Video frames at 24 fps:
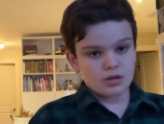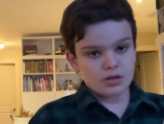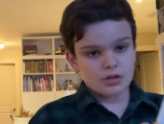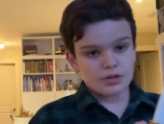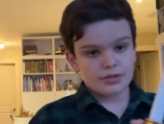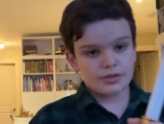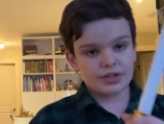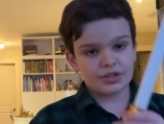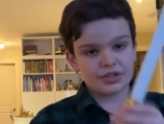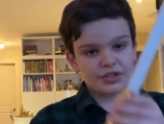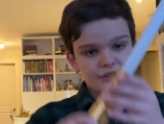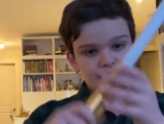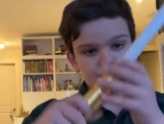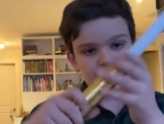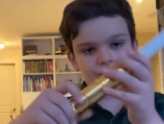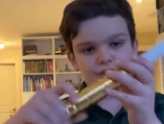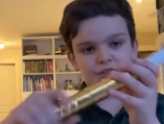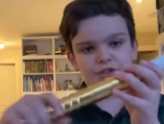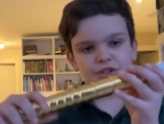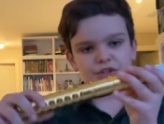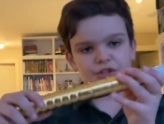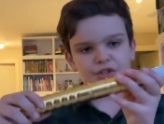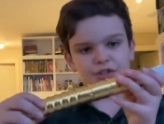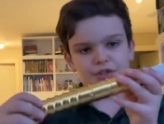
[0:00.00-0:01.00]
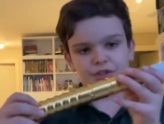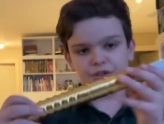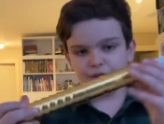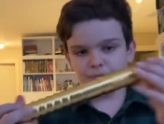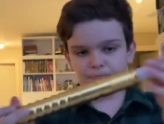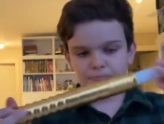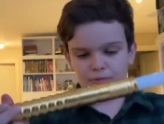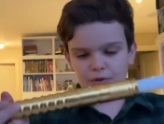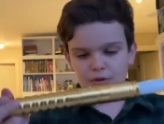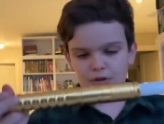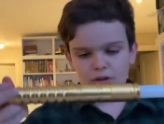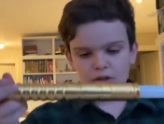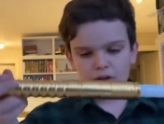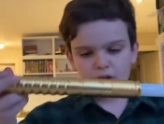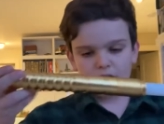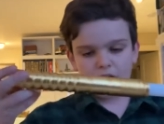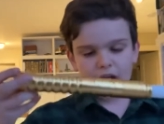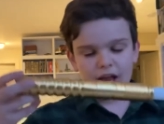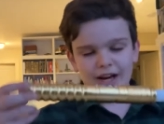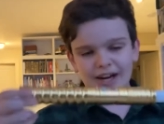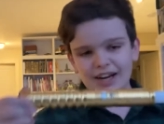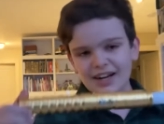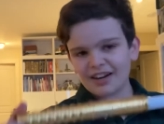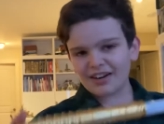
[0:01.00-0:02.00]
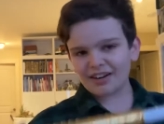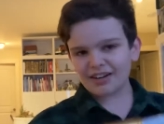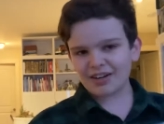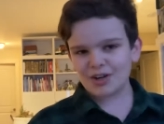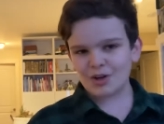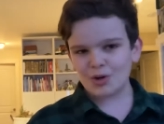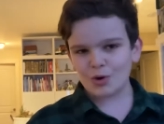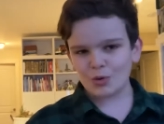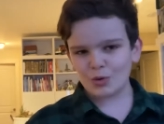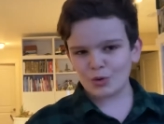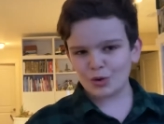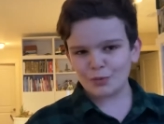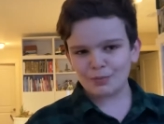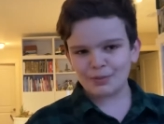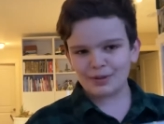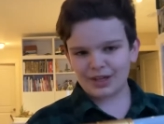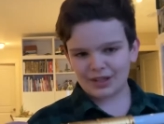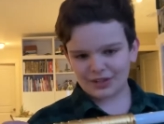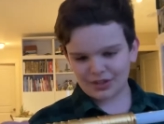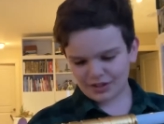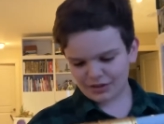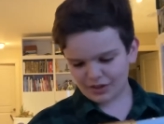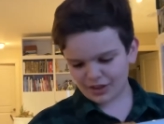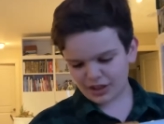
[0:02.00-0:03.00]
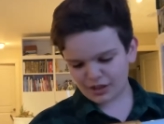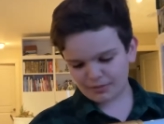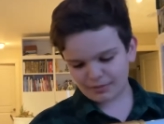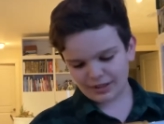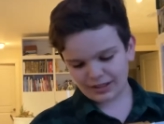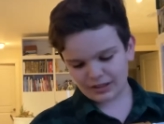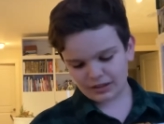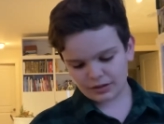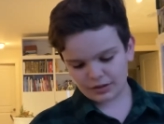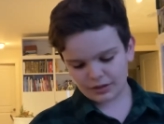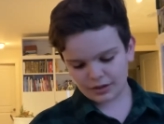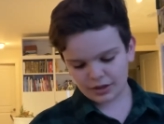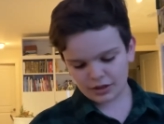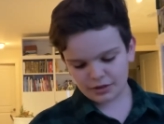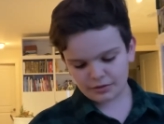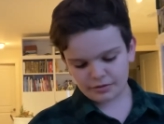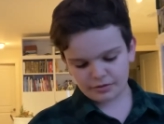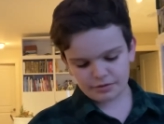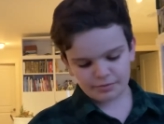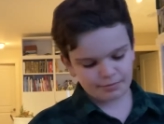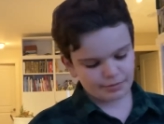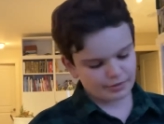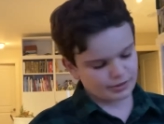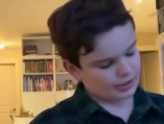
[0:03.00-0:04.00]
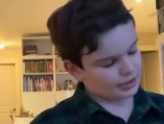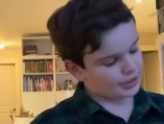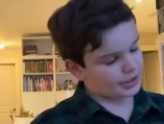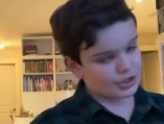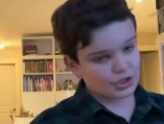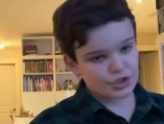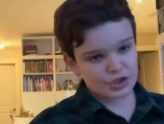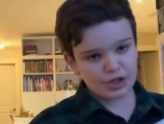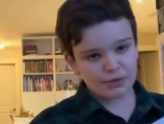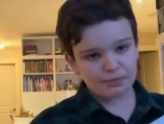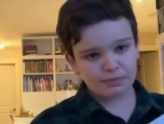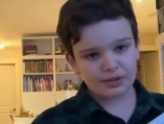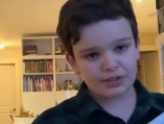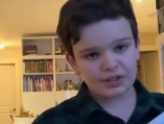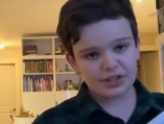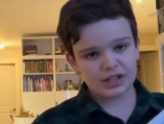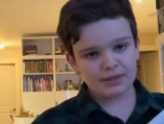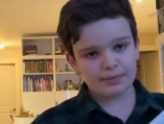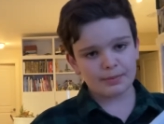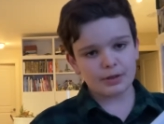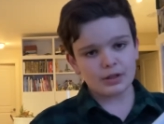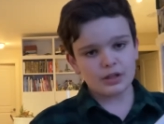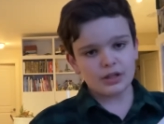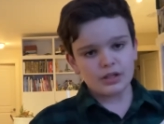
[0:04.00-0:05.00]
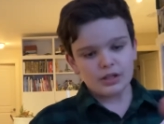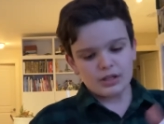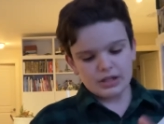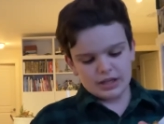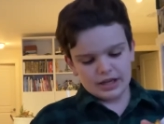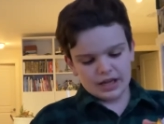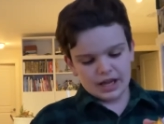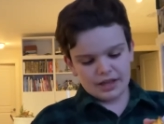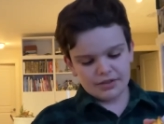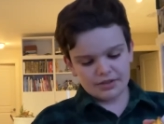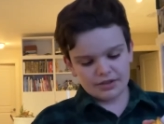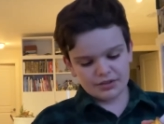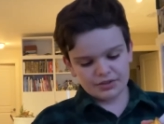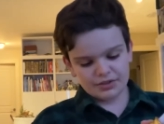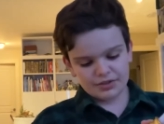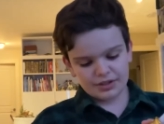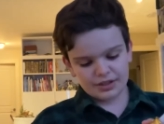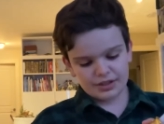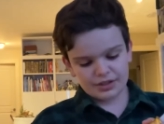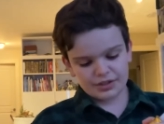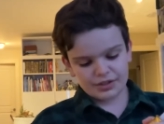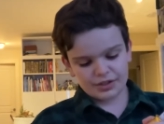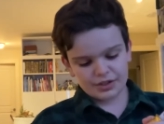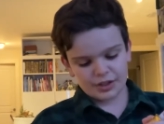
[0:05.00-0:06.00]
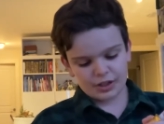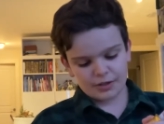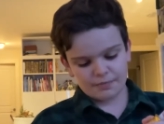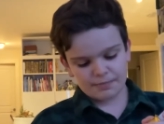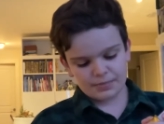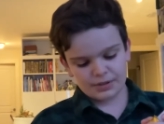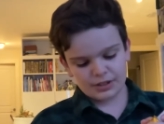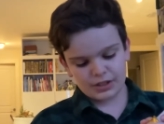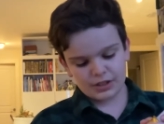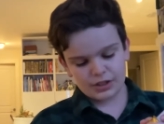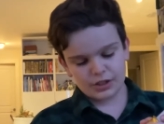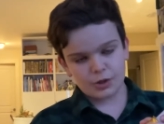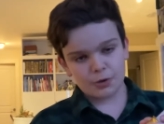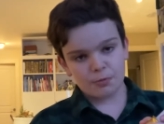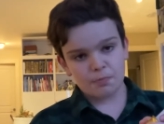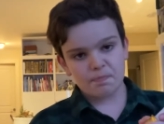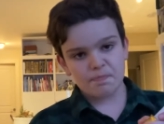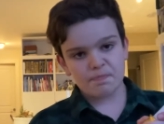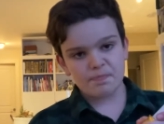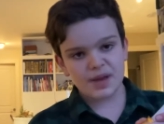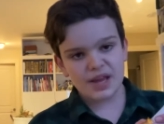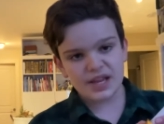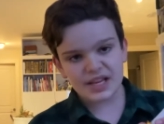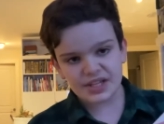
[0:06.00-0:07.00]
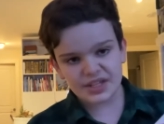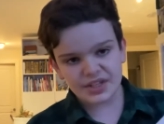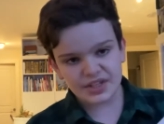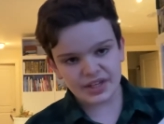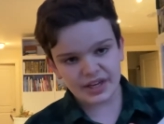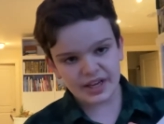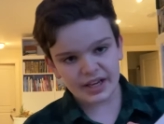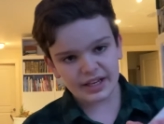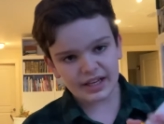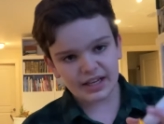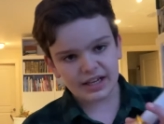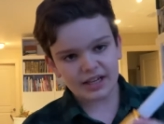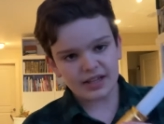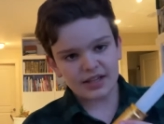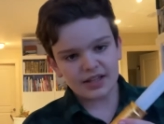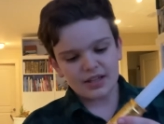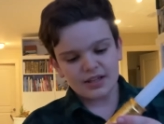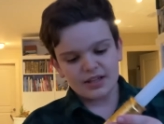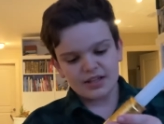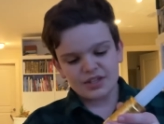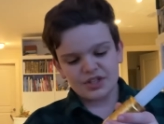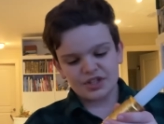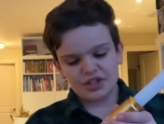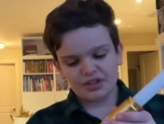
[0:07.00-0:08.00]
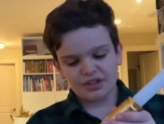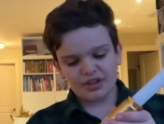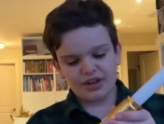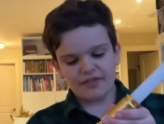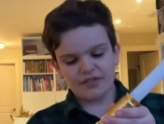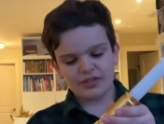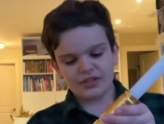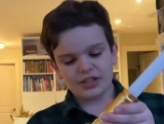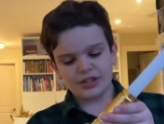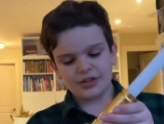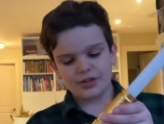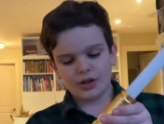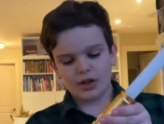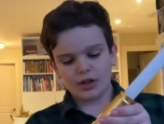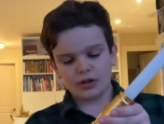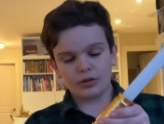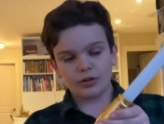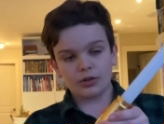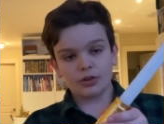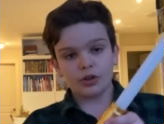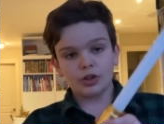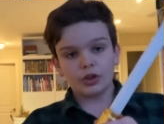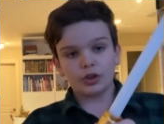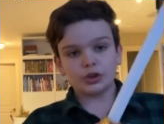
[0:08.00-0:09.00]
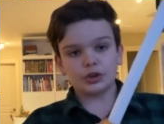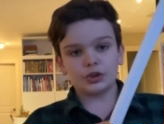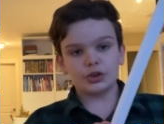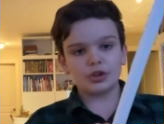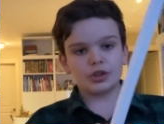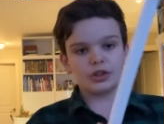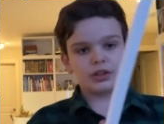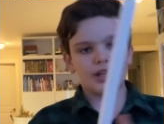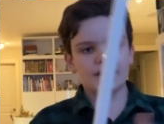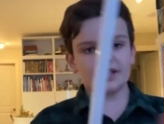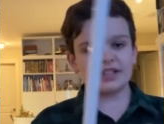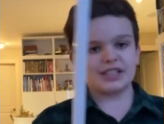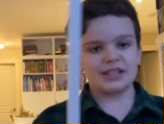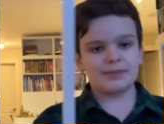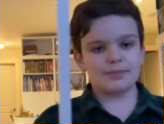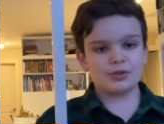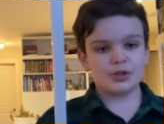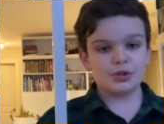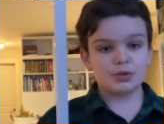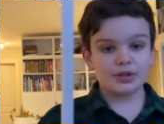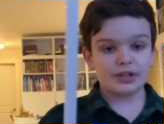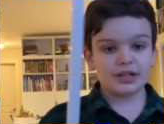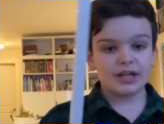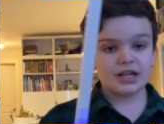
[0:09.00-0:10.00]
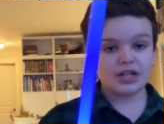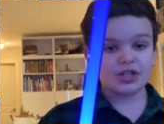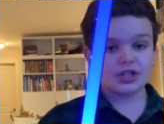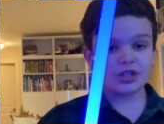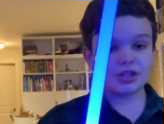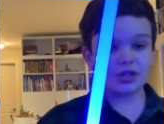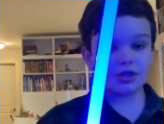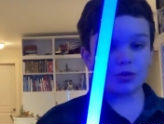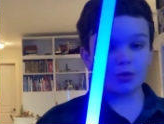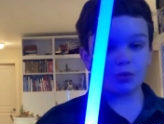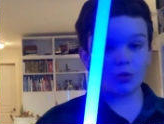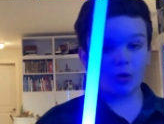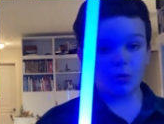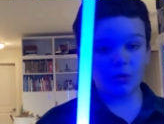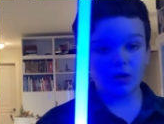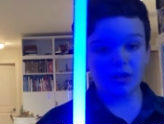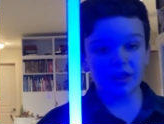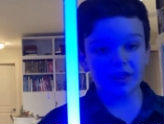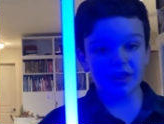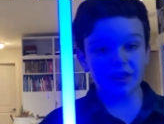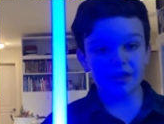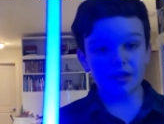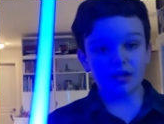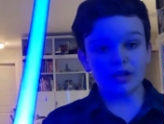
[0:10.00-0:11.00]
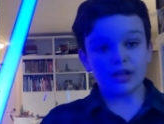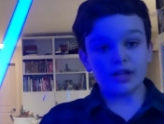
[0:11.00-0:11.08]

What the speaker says: This is just a simple, I got it in gold because I thought it might look good, but it's a cheap lightsaber. And this is going to be your basic $70 lightsaber that you can actually duel with.